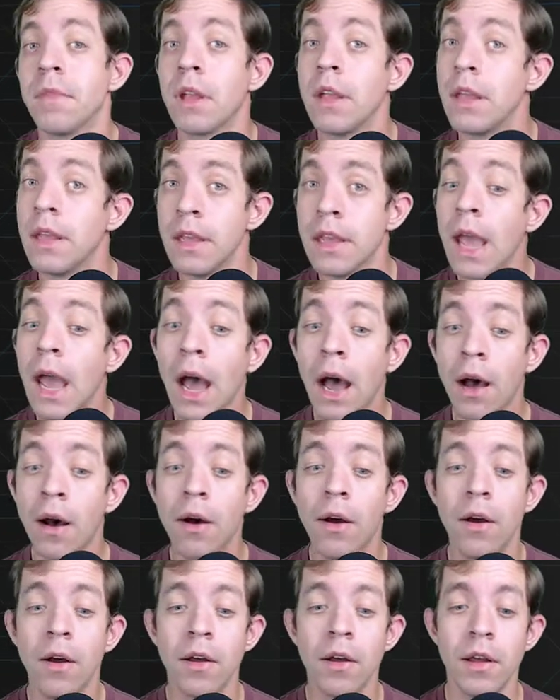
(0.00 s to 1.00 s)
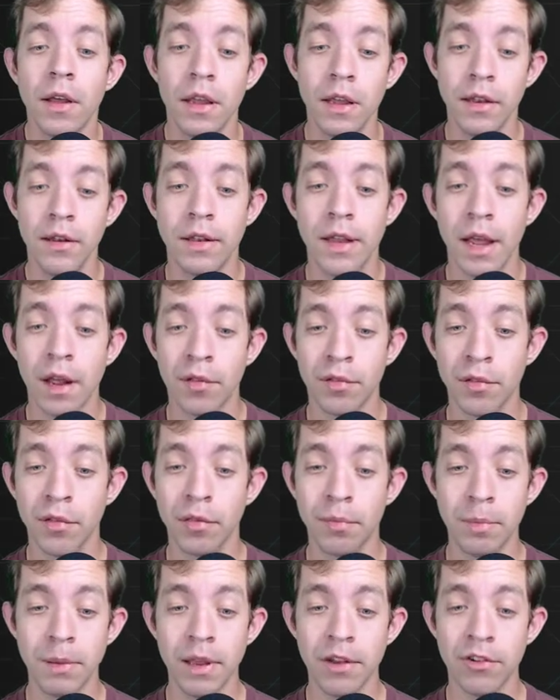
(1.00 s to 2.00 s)
Yeah, in
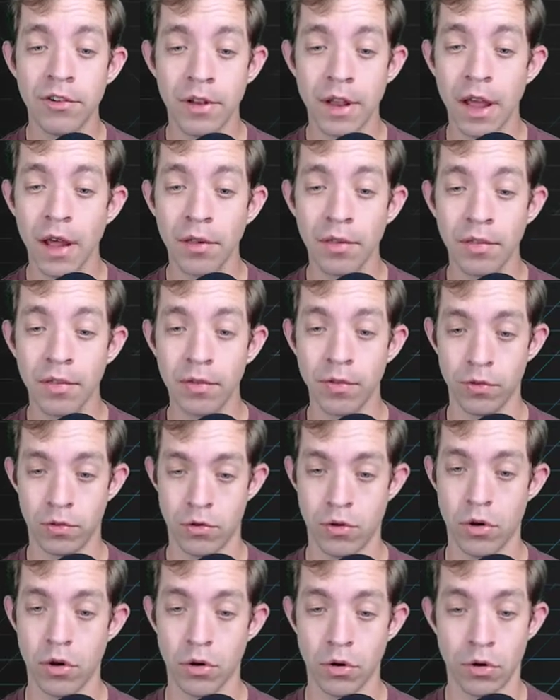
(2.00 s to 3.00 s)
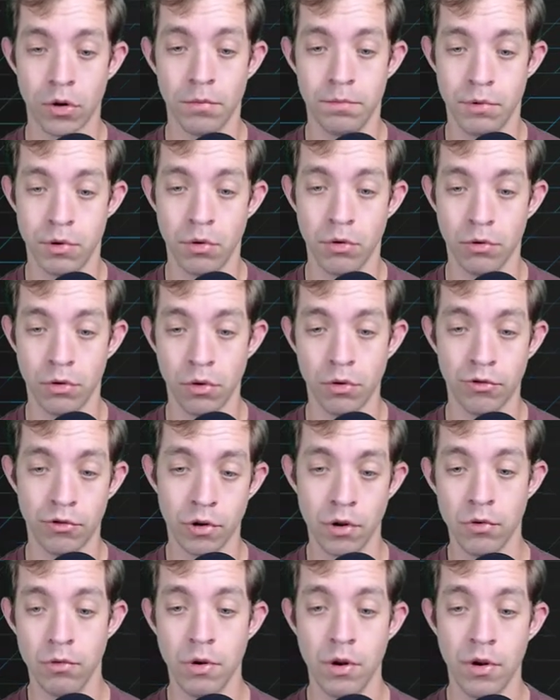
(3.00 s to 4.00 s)
text-to-speech tests, the
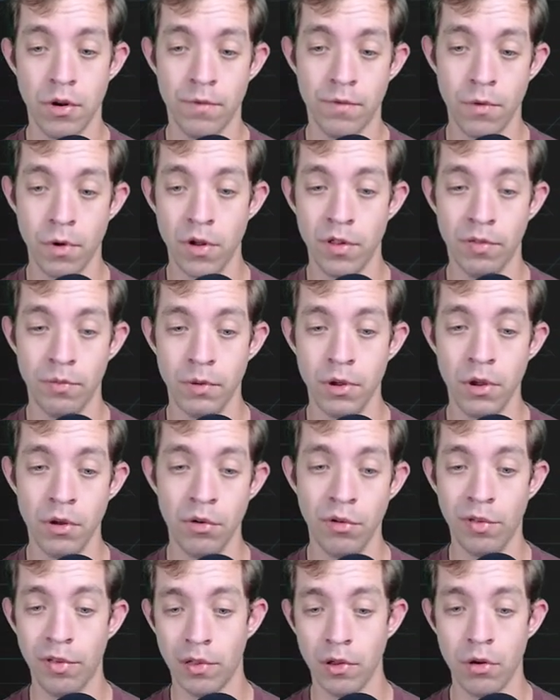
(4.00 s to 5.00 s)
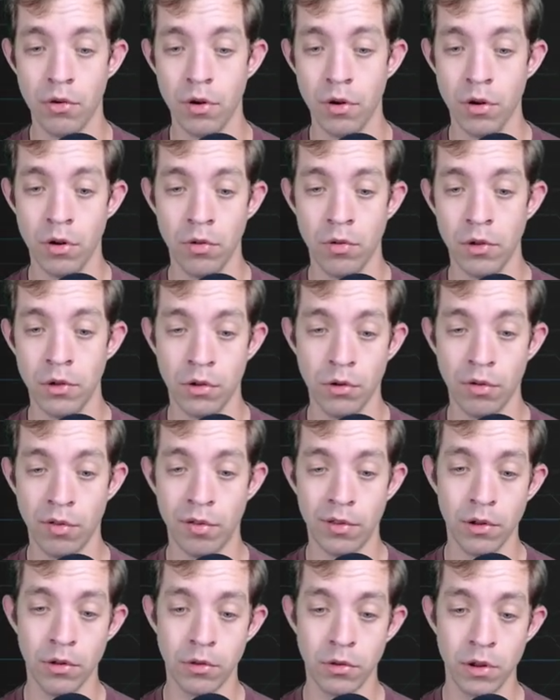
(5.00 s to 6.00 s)
computer-generated voice we used sounded a little
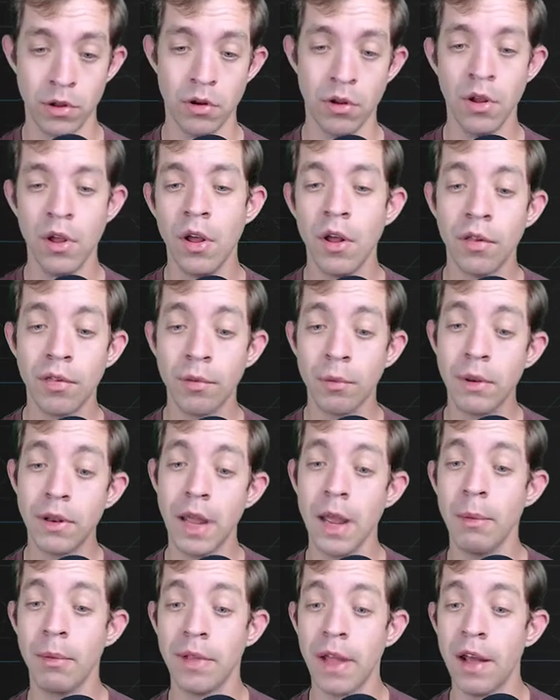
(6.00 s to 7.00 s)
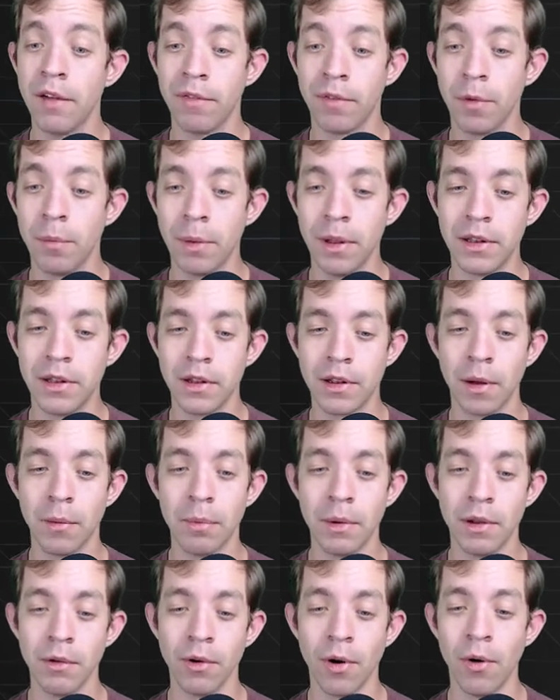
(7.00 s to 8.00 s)
stilted, so we tabled that for a bit, the
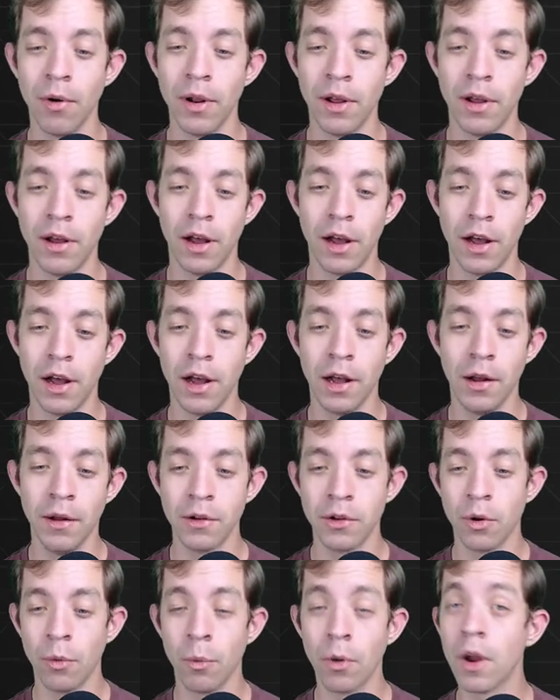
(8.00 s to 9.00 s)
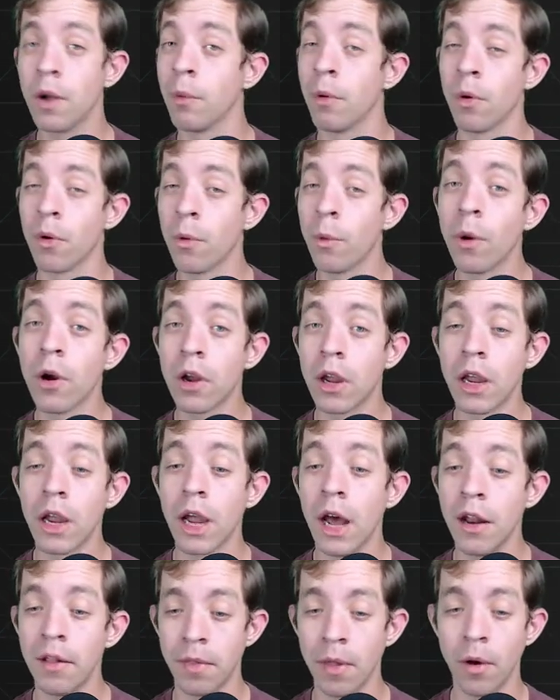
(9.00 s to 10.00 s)
company wrote. Haha, don't worry, we're working
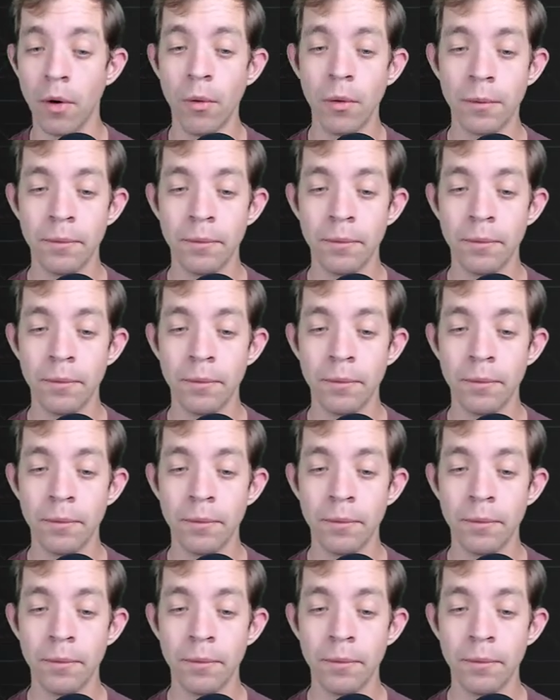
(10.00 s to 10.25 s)
on it though.